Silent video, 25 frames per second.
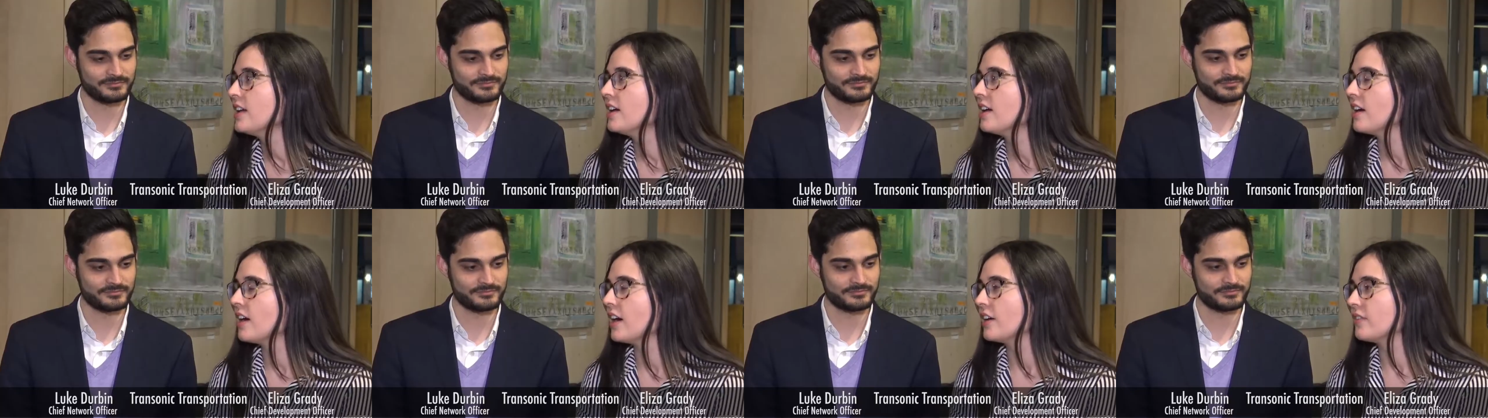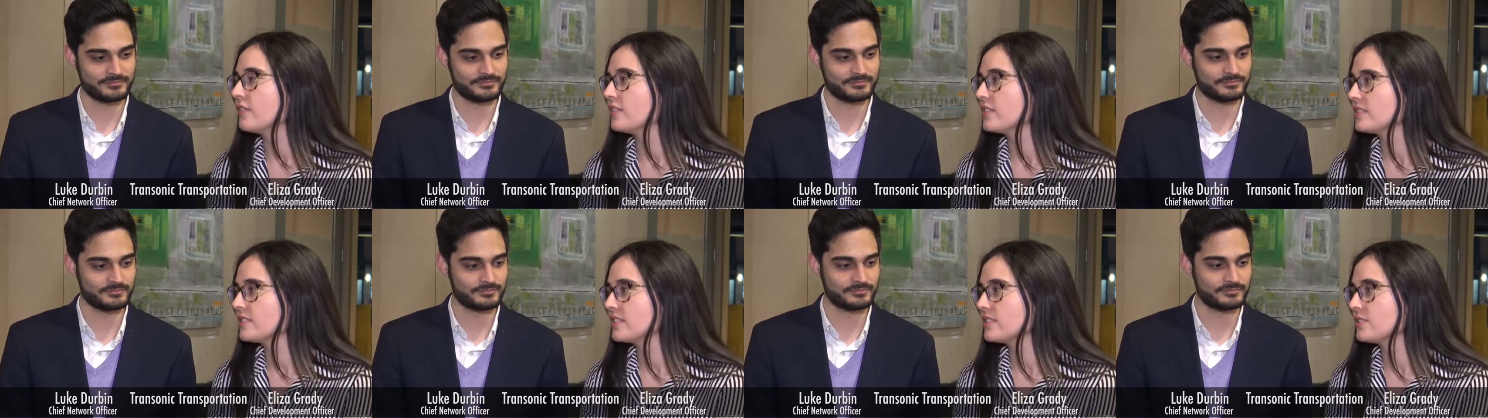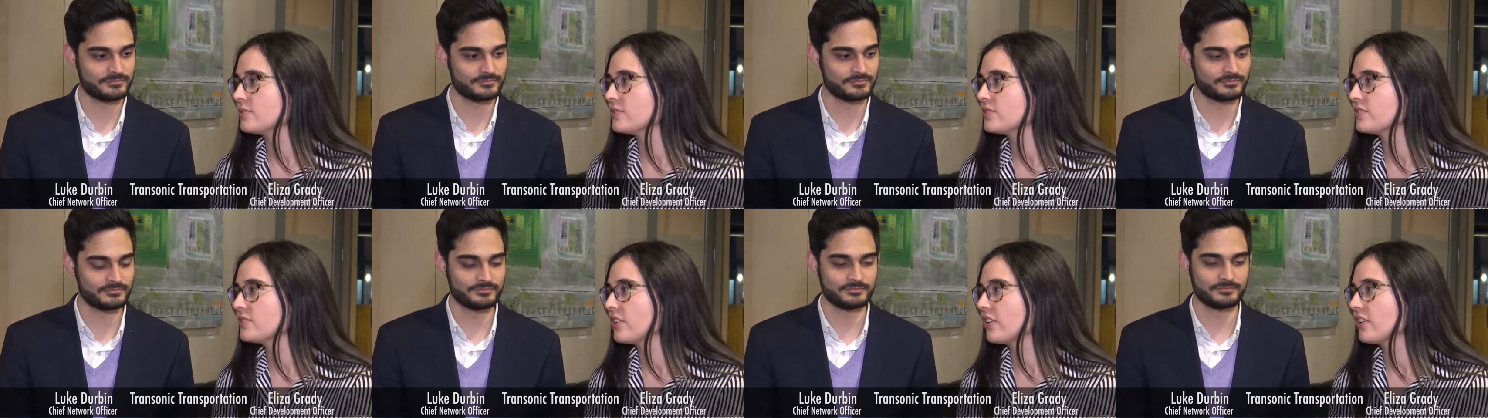
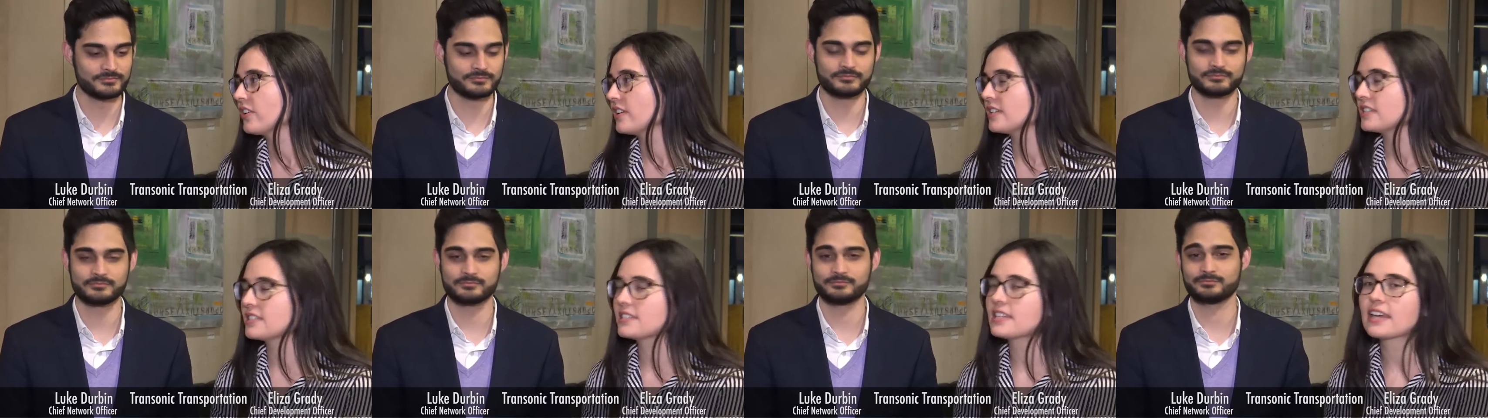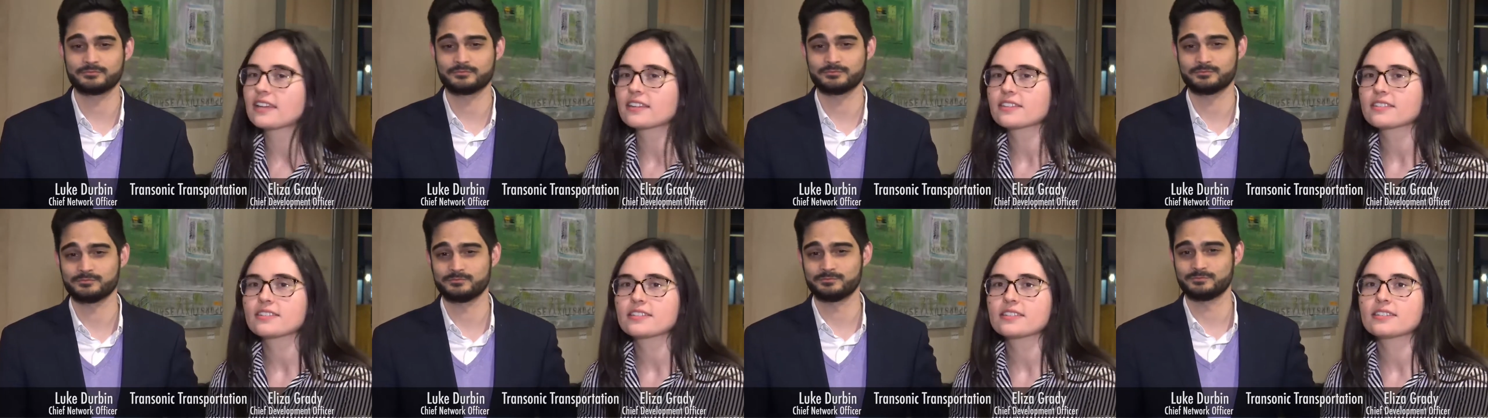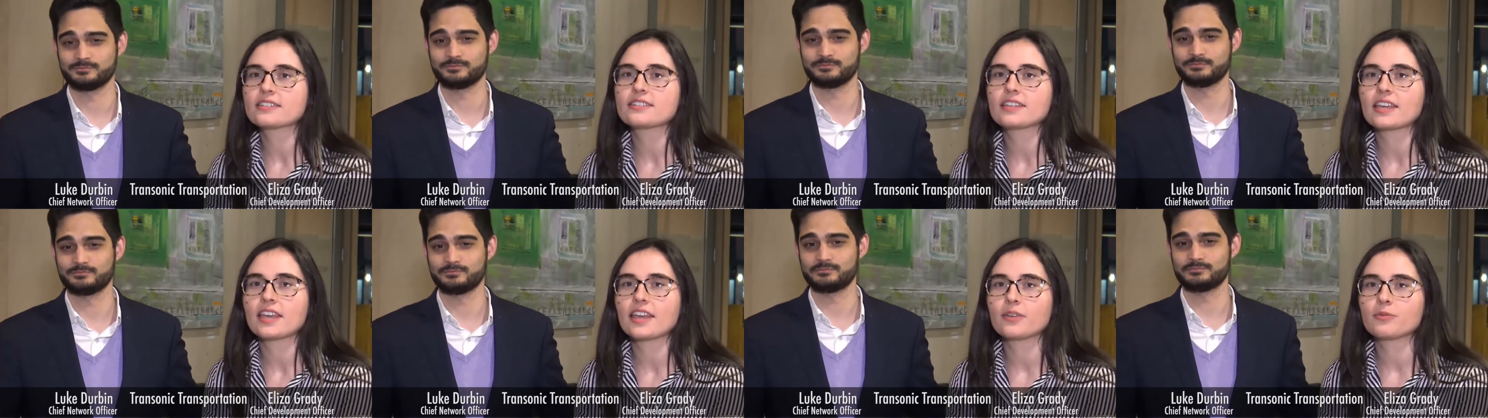Speaker 1: Obviously, we're starting in
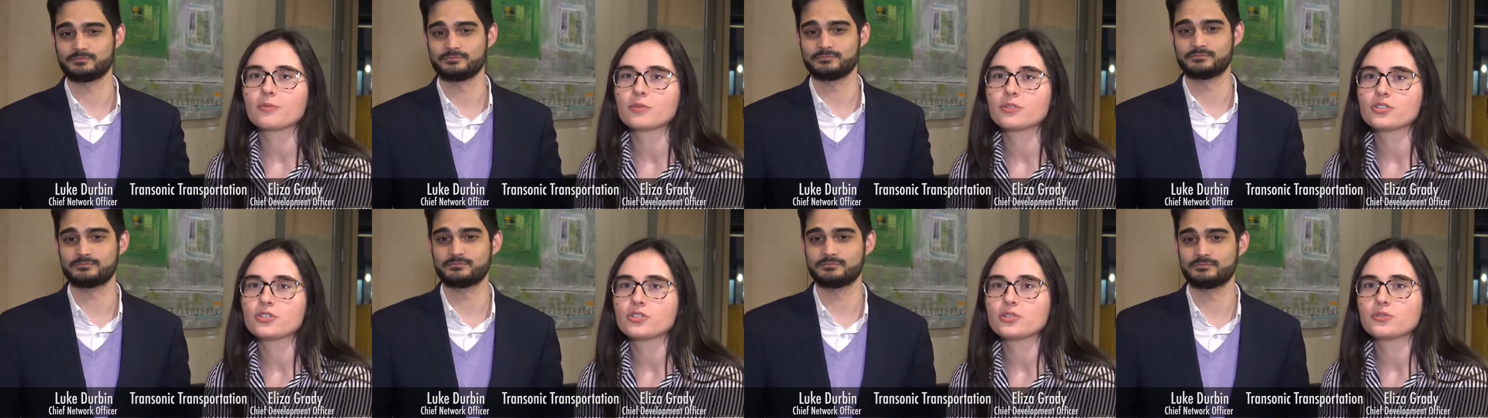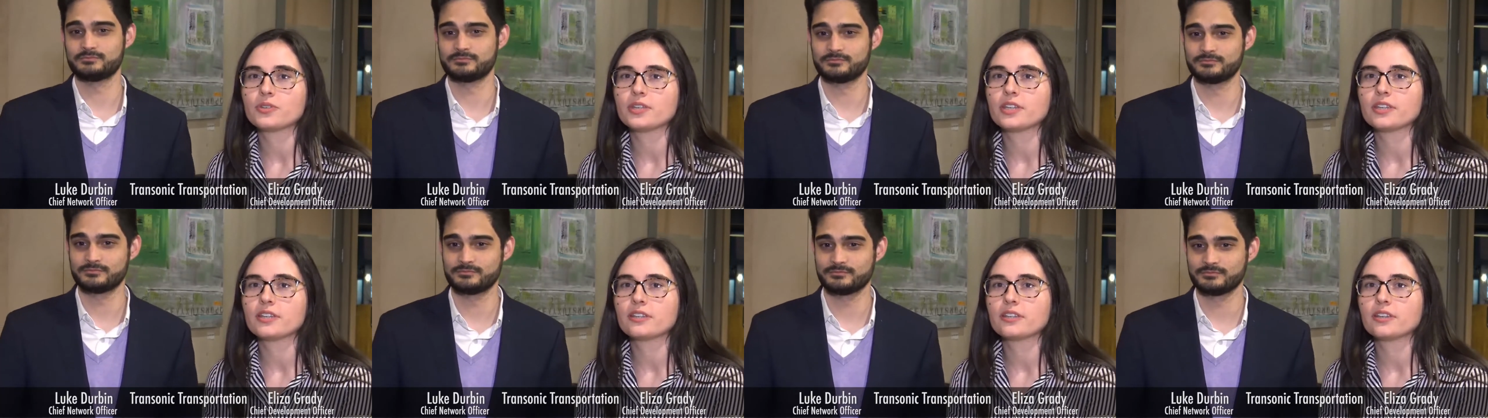Texas, and we're doing